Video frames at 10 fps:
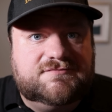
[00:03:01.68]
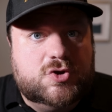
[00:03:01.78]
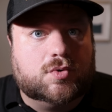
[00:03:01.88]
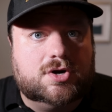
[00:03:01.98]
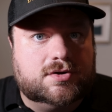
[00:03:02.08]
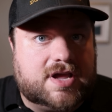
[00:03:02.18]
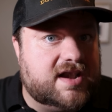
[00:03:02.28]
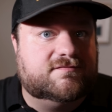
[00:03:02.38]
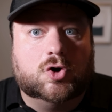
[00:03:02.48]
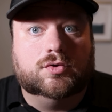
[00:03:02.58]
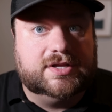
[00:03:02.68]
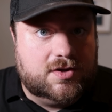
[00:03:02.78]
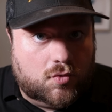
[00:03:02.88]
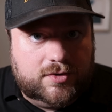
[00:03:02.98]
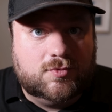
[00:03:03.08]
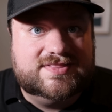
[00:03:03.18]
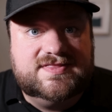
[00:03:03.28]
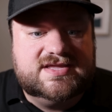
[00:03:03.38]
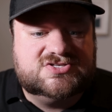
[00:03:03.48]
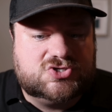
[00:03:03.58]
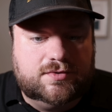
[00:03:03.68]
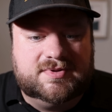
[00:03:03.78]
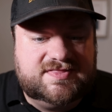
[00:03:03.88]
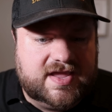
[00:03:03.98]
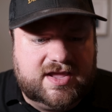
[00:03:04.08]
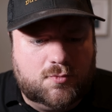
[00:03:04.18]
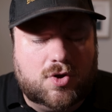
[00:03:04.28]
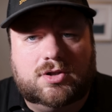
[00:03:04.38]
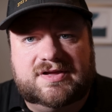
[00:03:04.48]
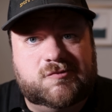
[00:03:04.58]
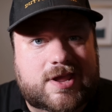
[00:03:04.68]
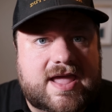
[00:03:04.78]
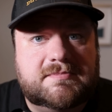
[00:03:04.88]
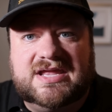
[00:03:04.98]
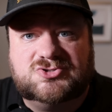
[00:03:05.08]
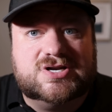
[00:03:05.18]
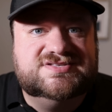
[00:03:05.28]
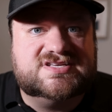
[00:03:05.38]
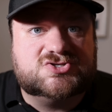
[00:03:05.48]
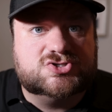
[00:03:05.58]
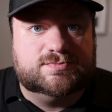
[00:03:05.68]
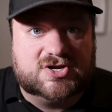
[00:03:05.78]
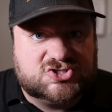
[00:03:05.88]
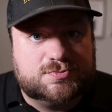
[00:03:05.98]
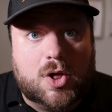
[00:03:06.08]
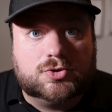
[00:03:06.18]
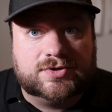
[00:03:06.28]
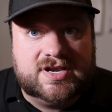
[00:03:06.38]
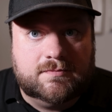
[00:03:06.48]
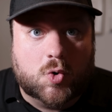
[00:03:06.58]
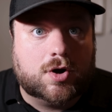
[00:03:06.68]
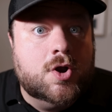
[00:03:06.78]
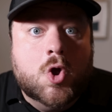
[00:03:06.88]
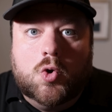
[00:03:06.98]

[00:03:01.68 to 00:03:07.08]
If you were kind of early on with this, you would be thinking, well, if we can't make transistors much smaller anymore,